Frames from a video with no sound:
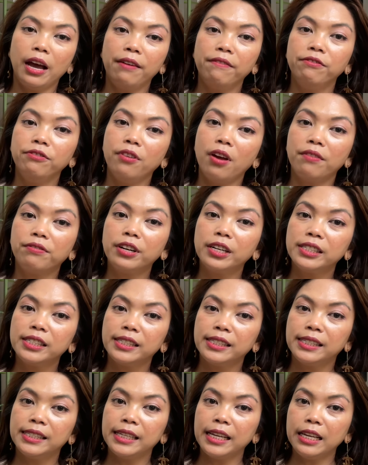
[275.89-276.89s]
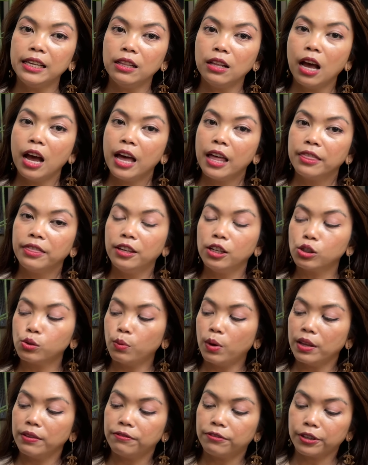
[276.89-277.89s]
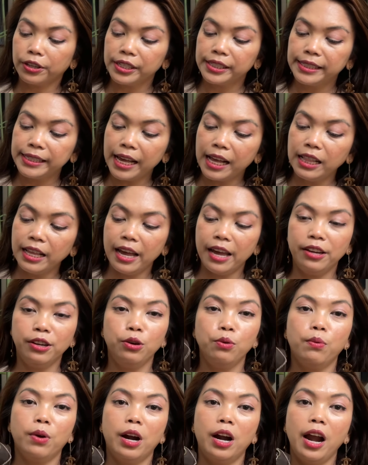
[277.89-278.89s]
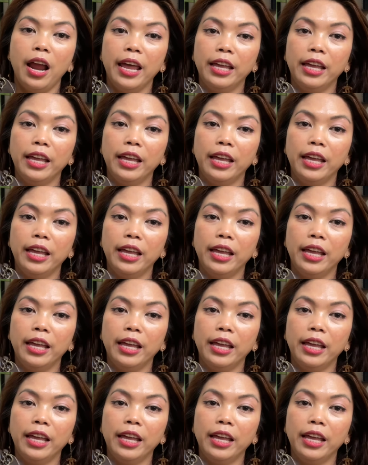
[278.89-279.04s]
I've never seen this one for sale anywhere.